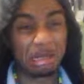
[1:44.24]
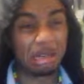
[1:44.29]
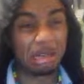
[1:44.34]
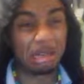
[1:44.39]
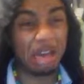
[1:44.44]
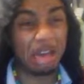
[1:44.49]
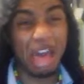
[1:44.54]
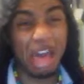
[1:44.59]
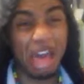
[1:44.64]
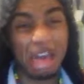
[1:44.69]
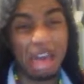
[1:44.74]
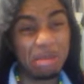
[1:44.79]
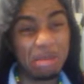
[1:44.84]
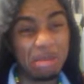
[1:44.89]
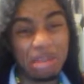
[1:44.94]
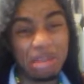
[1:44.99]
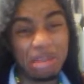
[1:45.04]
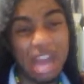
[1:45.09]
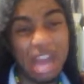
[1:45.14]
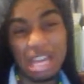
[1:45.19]
I hope
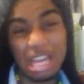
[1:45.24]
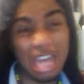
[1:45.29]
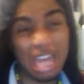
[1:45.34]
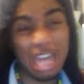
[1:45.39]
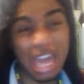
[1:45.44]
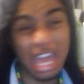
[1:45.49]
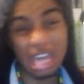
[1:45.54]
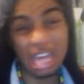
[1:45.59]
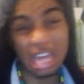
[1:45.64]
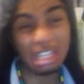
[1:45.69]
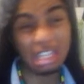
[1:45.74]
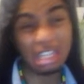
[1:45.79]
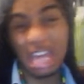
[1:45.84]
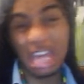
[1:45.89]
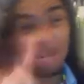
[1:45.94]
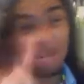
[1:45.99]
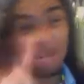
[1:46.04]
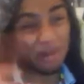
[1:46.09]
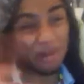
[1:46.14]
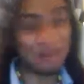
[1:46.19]
you're not gay, because tiny
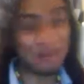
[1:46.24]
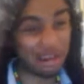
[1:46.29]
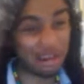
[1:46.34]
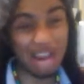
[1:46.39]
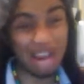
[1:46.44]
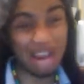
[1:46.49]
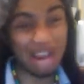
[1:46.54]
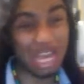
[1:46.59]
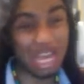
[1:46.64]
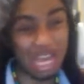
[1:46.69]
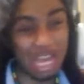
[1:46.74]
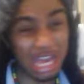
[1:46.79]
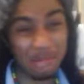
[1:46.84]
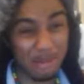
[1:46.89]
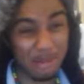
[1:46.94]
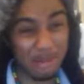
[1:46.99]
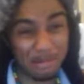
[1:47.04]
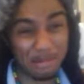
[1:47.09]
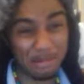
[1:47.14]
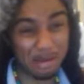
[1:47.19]
people don't like gay
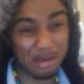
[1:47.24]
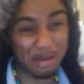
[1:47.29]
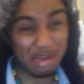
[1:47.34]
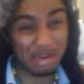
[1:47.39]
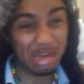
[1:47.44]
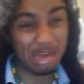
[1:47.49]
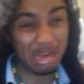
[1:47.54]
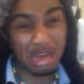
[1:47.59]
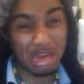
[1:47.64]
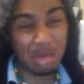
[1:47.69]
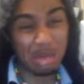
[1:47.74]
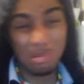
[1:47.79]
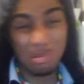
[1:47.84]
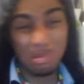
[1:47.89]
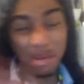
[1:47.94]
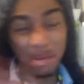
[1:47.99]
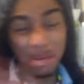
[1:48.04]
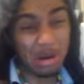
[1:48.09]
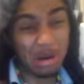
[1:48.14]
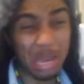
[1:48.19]
people. We
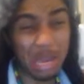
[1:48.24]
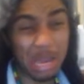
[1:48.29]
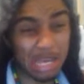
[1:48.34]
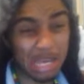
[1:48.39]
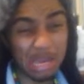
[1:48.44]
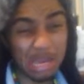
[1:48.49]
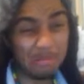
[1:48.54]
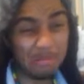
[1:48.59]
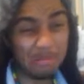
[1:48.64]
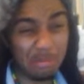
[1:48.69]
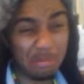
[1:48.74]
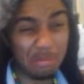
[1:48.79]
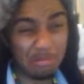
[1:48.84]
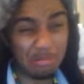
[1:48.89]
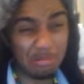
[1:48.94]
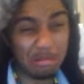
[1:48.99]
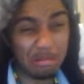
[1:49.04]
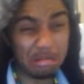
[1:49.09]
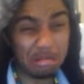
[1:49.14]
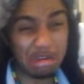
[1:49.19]
don't like gay
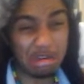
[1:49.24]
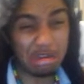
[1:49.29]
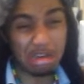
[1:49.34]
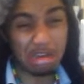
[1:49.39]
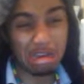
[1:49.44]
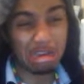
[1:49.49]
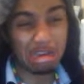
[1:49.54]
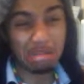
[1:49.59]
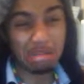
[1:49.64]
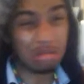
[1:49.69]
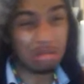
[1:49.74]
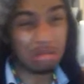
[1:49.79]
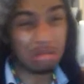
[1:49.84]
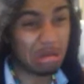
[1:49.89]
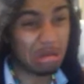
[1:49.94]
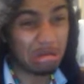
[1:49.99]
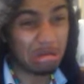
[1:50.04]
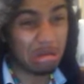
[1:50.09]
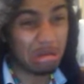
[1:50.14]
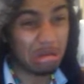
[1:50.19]
people. You
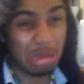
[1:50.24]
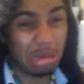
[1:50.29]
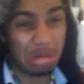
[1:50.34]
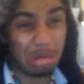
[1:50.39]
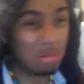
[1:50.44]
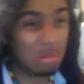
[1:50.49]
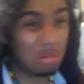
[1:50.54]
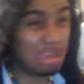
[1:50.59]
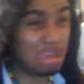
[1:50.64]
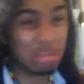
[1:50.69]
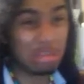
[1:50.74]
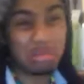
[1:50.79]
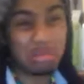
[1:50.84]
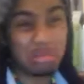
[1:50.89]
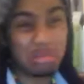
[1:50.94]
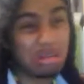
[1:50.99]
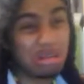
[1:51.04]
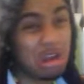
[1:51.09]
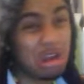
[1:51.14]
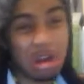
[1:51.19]
know, we do
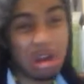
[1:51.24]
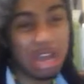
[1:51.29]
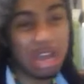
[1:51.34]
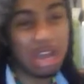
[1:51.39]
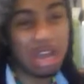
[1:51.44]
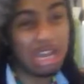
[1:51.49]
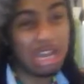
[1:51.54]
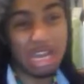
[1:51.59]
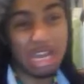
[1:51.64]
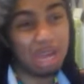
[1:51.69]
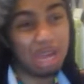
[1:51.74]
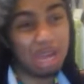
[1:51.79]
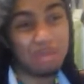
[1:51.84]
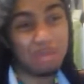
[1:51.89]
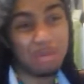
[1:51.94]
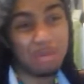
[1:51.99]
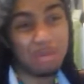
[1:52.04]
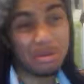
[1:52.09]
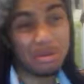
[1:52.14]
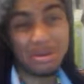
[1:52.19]
not like gay
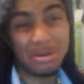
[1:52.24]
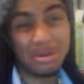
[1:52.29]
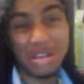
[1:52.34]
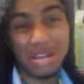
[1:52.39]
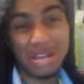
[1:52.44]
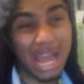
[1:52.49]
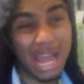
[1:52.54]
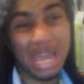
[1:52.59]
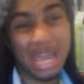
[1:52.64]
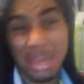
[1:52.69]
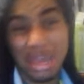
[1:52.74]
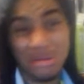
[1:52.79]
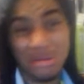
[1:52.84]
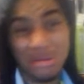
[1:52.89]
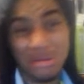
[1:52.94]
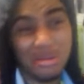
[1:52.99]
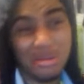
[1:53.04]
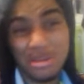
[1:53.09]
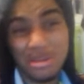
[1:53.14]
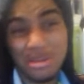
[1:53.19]
people. We like
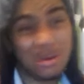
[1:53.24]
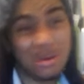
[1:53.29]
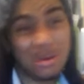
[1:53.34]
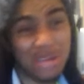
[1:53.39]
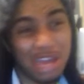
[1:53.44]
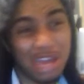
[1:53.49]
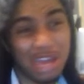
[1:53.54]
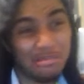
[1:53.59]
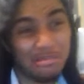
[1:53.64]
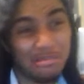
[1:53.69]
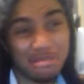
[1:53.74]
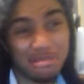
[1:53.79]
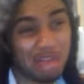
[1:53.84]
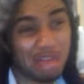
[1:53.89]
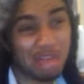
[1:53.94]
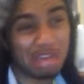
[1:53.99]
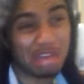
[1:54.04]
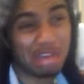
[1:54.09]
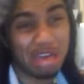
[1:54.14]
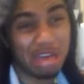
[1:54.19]
ignorant, but not gay
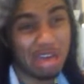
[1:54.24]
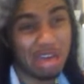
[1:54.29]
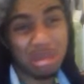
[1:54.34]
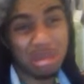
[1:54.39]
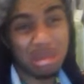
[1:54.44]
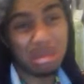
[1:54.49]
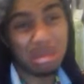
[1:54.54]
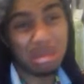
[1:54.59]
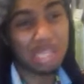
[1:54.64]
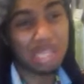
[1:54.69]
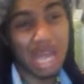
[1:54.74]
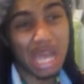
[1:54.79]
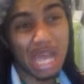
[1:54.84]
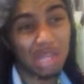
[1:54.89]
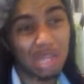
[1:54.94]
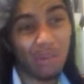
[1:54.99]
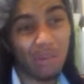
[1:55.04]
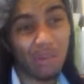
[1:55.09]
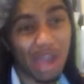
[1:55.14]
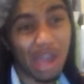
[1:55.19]
people. These that's
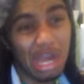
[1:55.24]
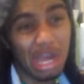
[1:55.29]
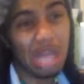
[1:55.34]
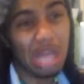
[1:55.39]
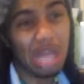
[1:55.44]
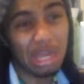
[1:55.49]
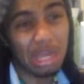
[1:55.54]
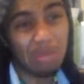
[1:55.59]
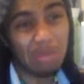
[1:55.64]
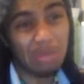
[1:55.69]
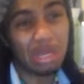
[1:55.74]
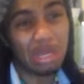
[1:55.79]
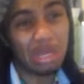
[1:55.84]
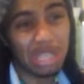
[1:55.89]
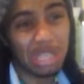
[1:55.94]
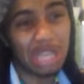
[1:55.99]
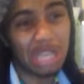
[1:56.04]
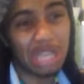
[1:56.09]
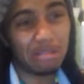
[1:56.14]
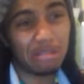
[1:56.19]
why other
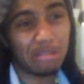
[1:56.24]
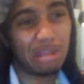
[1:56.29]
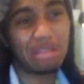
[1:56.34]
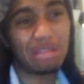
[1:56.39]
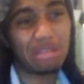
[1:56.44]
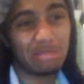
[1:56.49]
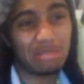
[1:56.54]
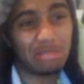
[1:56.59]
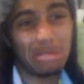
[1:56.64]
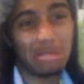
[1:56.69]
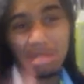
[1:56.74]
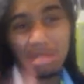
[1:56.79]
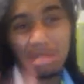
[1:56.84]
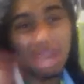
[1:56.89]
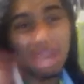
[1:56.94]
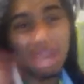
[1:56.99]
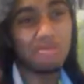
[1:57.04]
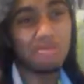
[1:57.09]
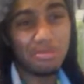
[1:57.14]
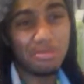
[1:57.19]
reasons why you know
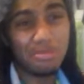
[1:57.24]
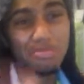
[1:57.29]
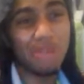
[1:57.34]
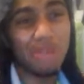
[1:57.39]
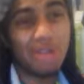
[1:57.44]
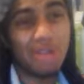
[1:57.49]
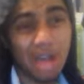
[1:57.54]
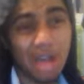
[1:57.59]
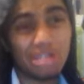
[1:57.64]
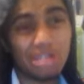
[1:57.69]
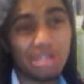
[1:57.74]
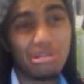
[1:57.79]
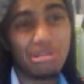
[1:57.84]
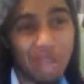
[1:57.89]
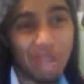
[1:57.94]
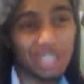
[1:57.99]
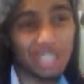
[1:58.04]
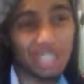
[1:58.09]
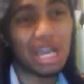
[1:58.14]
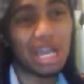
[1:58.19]
gay people not out the
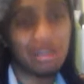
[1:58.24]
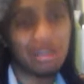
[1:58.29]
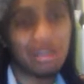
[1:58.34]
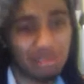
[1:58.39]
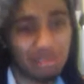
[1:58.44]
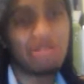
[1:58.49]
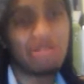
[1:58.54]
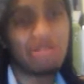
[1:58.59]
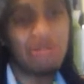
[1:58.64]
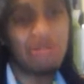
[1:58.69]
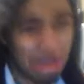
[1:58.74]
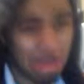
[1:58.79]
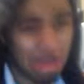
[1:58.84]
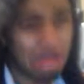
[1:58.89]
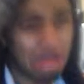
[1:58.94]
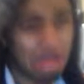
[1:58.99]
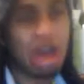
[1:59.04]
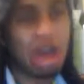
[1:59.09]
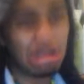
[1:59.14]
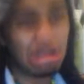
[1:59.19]
question, you know?
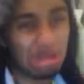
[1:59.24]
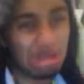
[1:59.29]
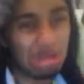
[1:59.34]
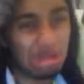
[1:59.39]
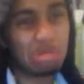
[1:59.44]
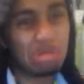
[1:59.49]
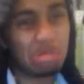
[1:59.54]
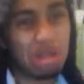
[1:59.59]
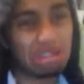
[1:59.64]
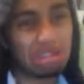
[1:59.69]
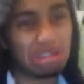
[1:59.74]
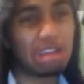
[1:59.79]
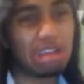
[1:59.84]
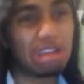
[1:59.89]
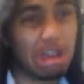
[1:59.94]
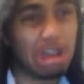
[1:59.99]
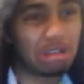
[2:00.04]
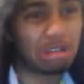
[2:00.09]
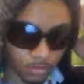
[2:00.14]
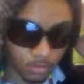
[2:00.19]
Out the question.